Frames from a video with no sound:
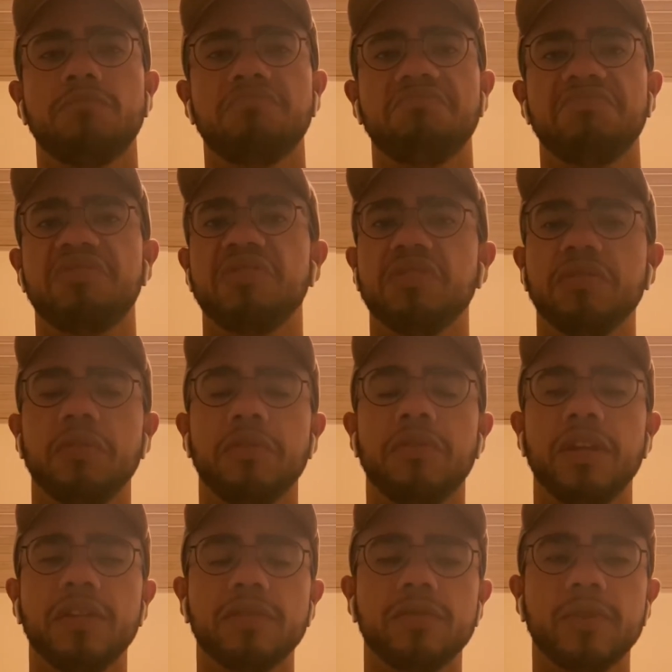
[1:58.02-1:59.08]
certain
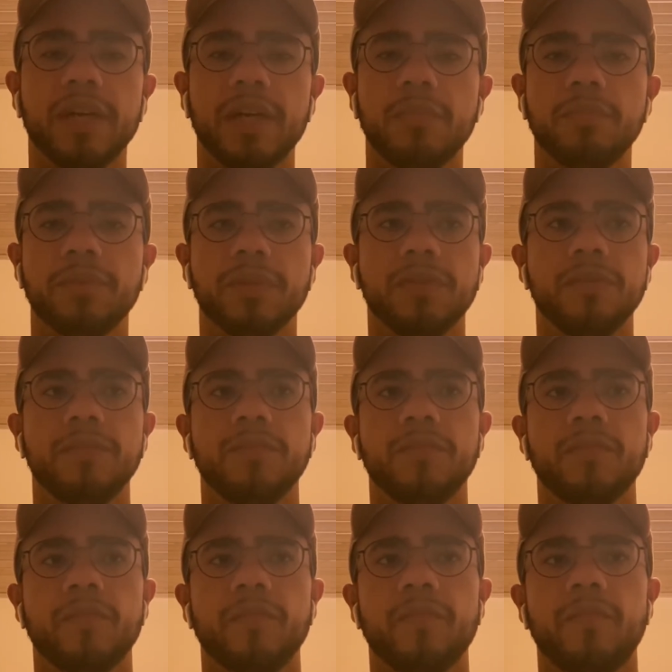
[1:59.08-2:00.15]
things to happen,
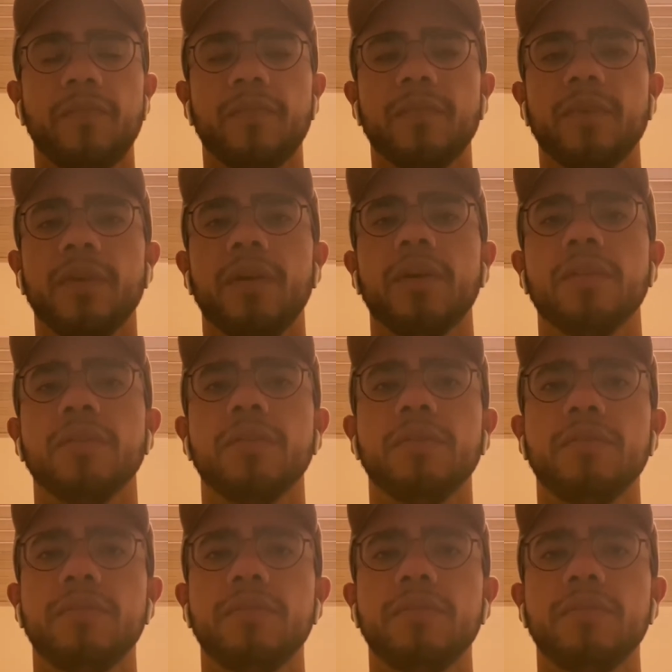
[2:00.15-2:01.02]
and